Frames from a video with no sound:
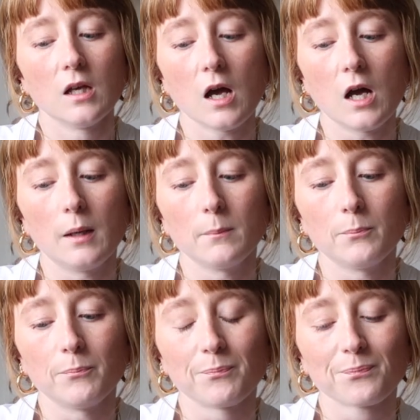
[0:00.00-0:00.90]

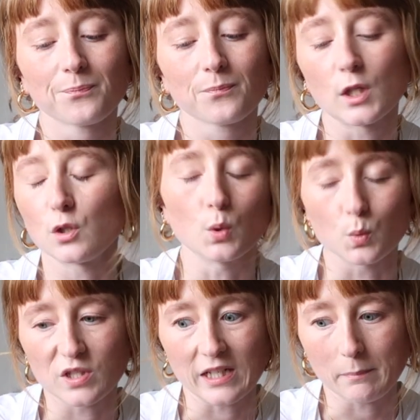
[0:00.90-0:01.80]

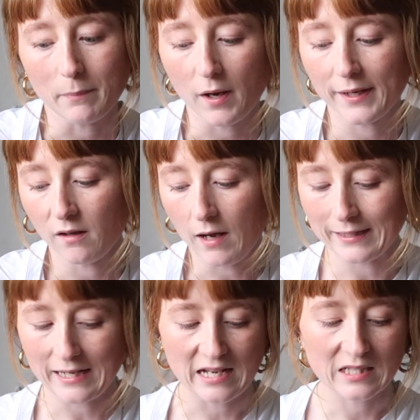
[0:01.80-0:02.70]
naughty buy, I
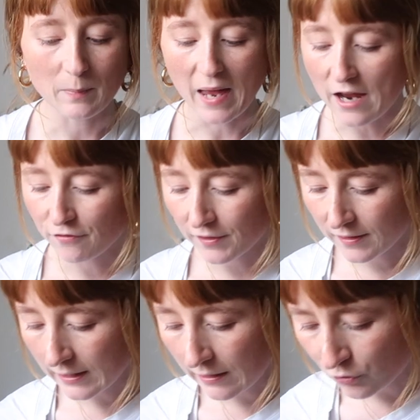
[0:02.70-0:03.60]
guess. But
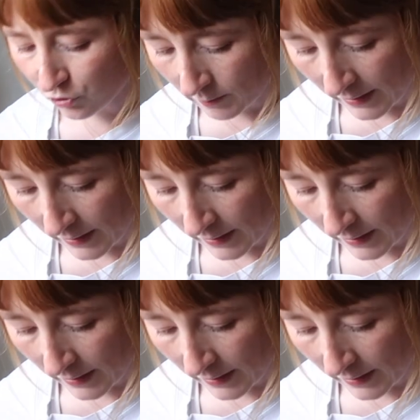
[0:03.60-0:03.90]
everything else from